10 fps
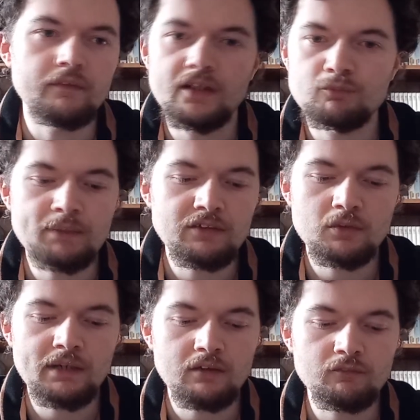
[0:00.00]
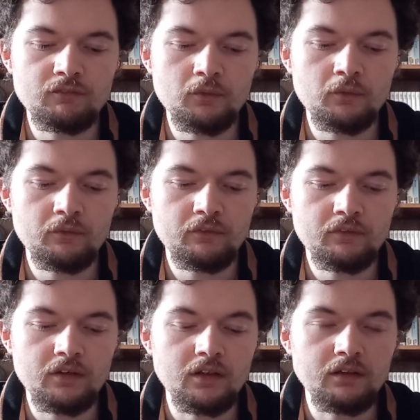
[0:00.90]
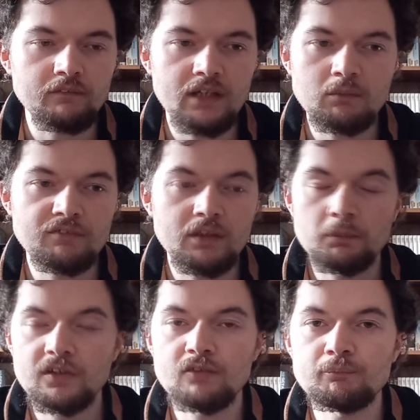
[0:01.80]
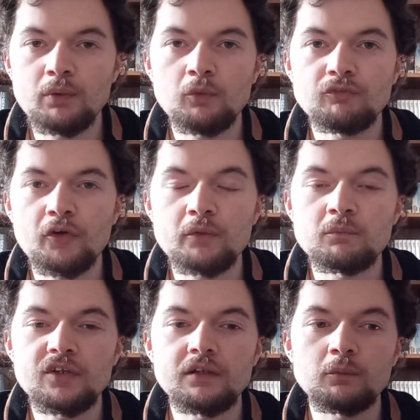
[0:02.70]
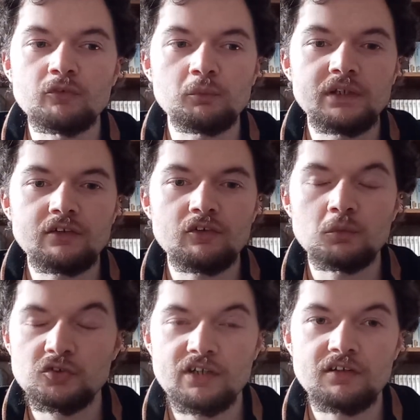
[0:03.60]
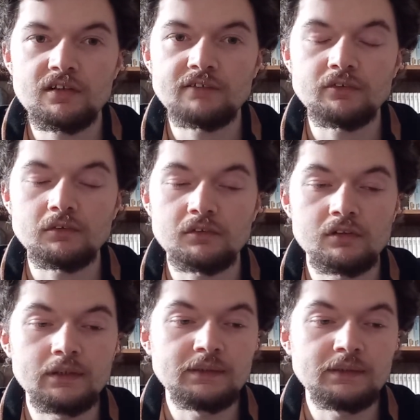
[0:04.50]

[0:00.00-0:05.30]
They have banter back and forth. The game developers even poke fun of themselves when you get to some crazy levels.